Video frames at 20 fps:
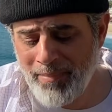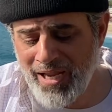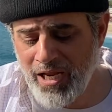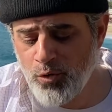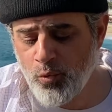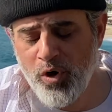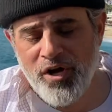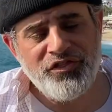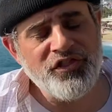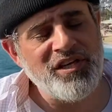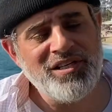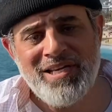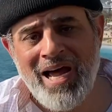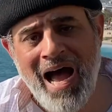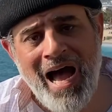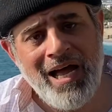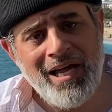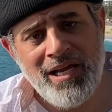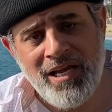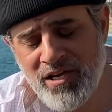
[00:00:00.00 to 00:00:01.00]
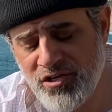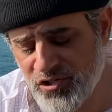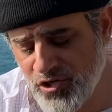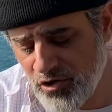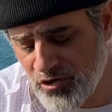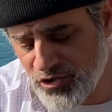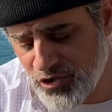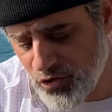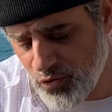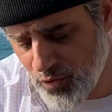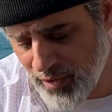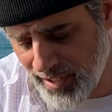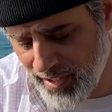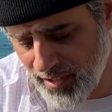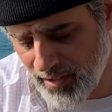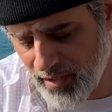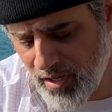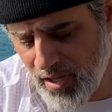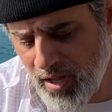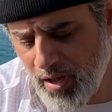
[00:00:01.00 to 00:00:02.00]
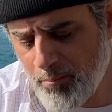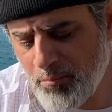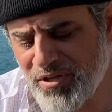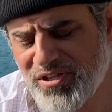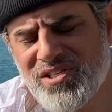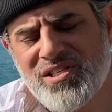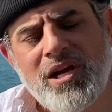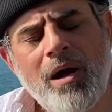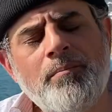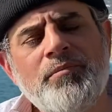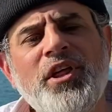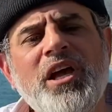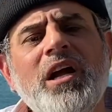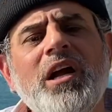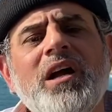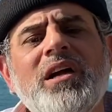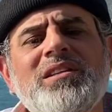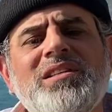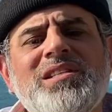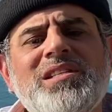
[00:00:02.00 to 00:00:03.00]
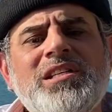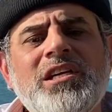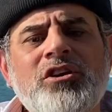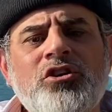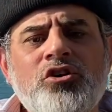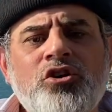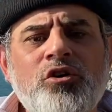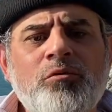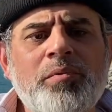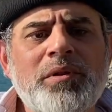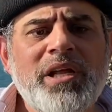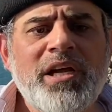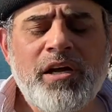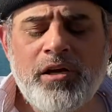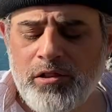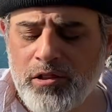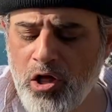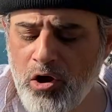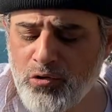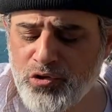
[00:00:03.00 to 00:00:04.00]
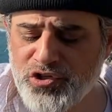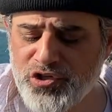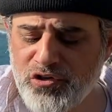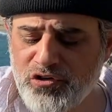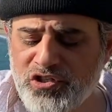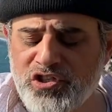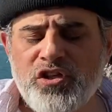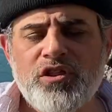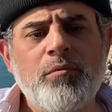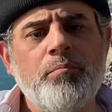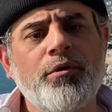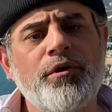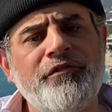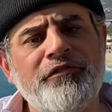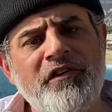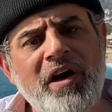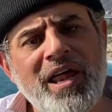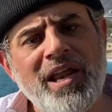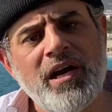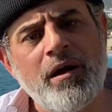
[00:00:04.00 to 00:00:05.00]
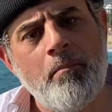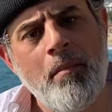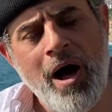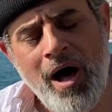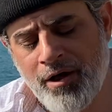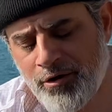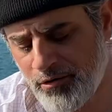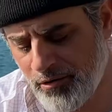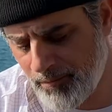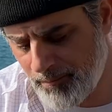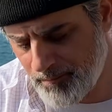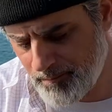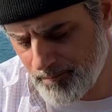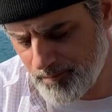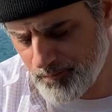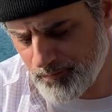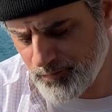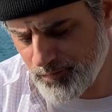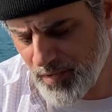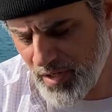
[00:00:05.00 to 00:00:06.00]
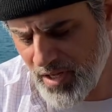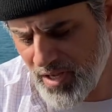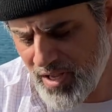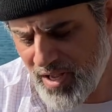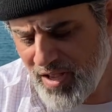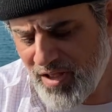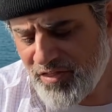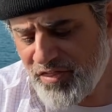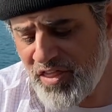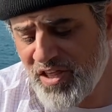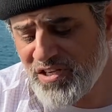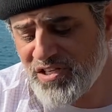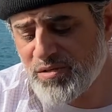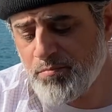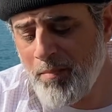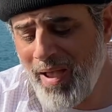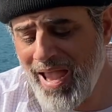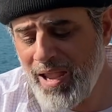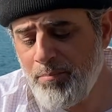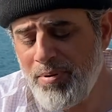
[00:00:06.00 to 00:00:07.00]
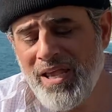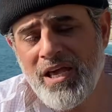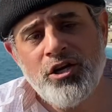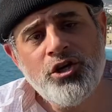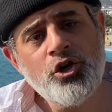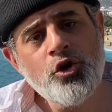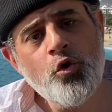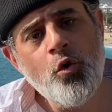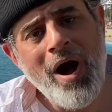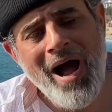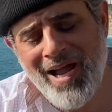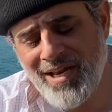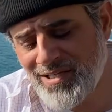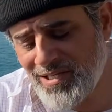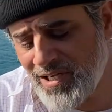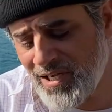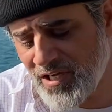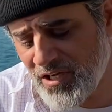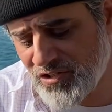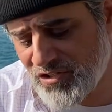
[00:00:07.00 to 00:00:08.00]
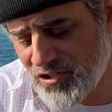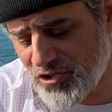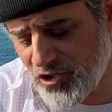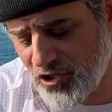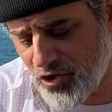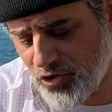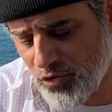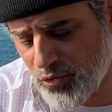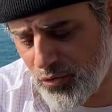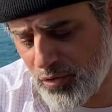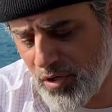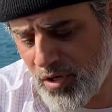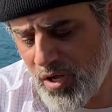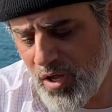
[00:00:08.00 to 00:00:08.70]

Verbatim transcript: mean what the da'is are doing, but something considerably closer to the prophetic model. This may be a new idea to you,